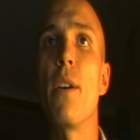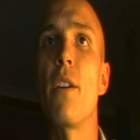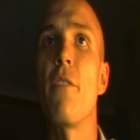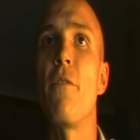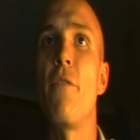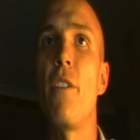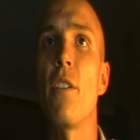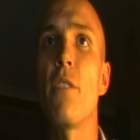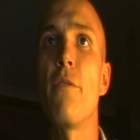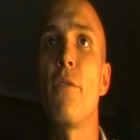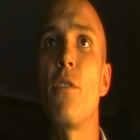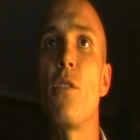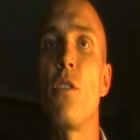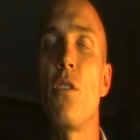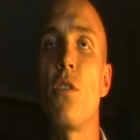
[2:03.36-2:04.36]
to make
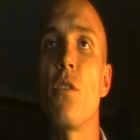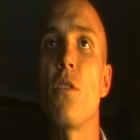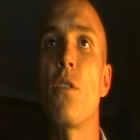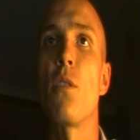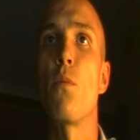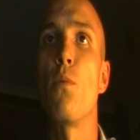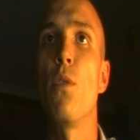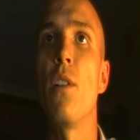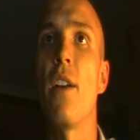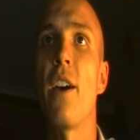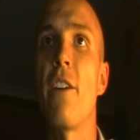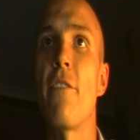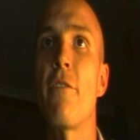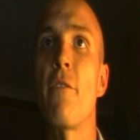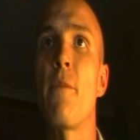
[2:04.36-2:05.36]
effective decisions that
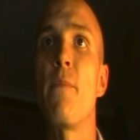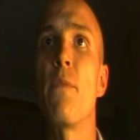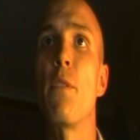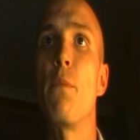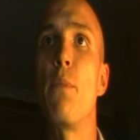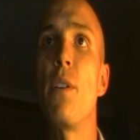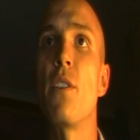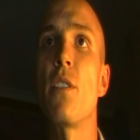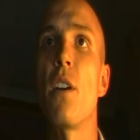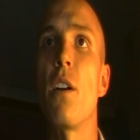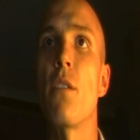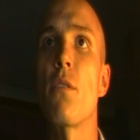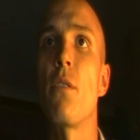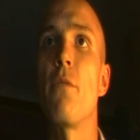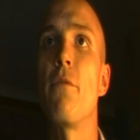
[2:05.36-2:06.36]
will have the
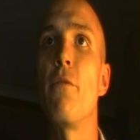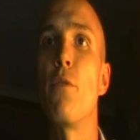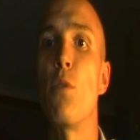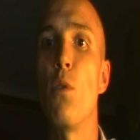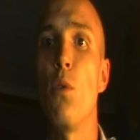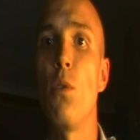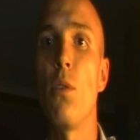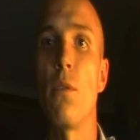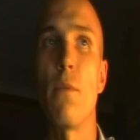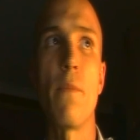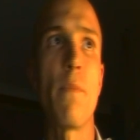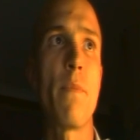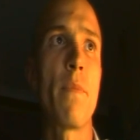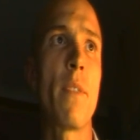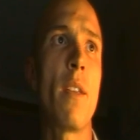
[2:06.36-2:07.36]
best outcome for all.
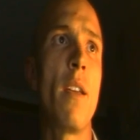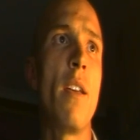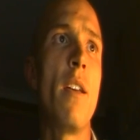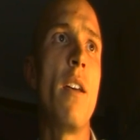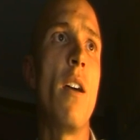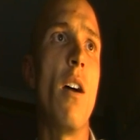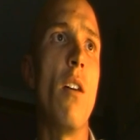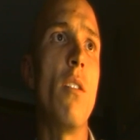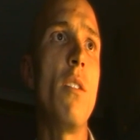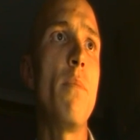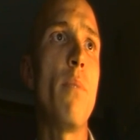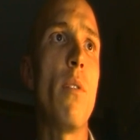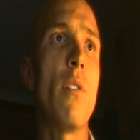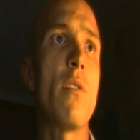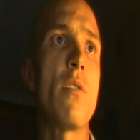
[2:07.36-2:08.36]

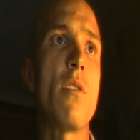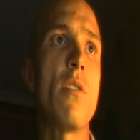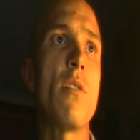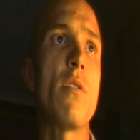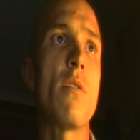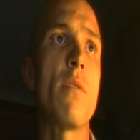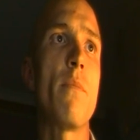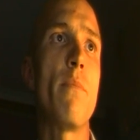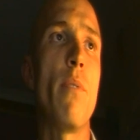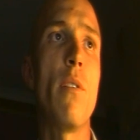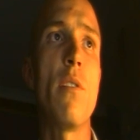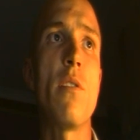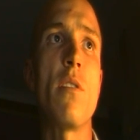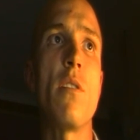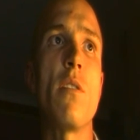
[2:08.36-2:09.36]
Only policies
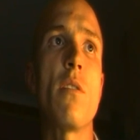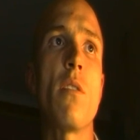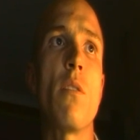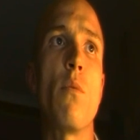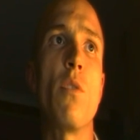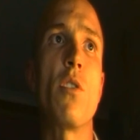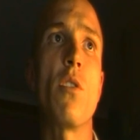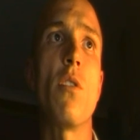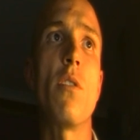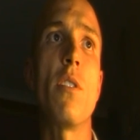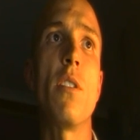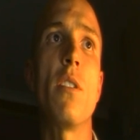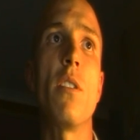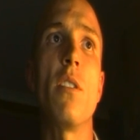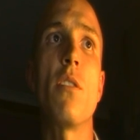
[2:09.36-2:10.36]
which
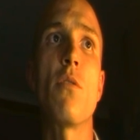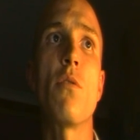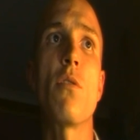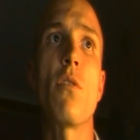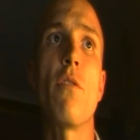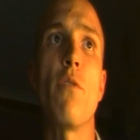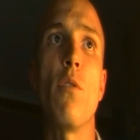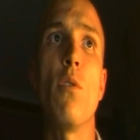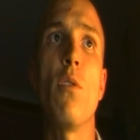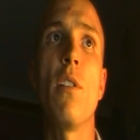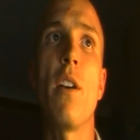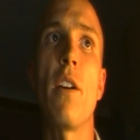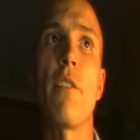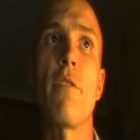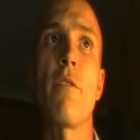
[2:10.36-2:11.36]
are in the interest of
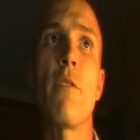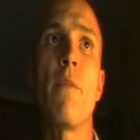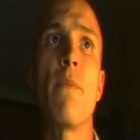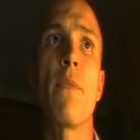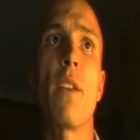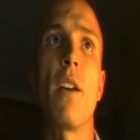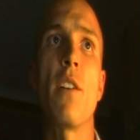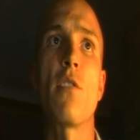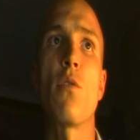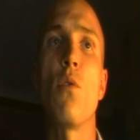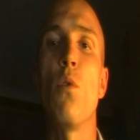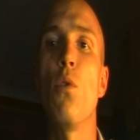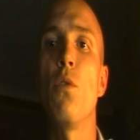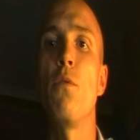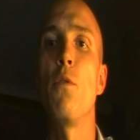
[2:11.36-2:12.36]
all life as
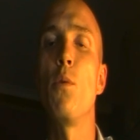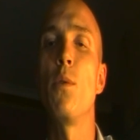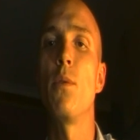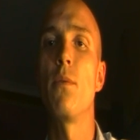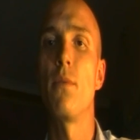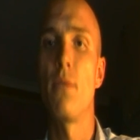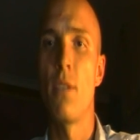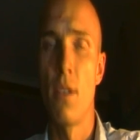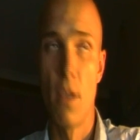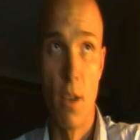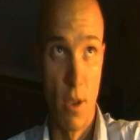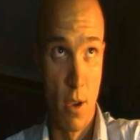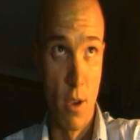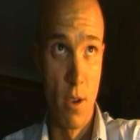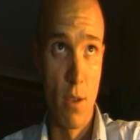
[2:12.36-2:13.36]
a whole
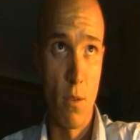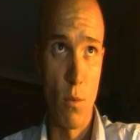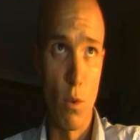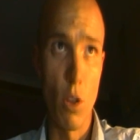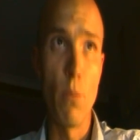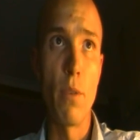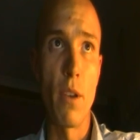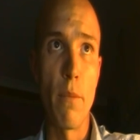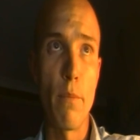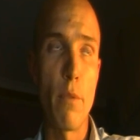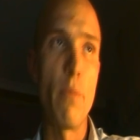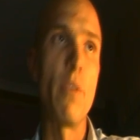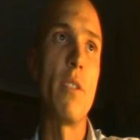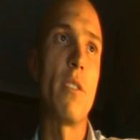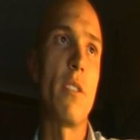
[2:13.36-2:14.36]
will be
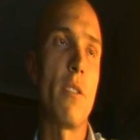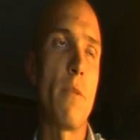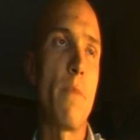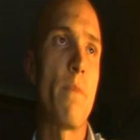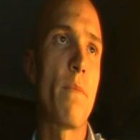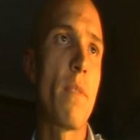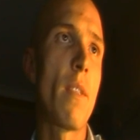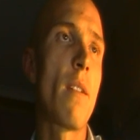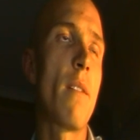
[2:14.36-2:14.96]
implemented.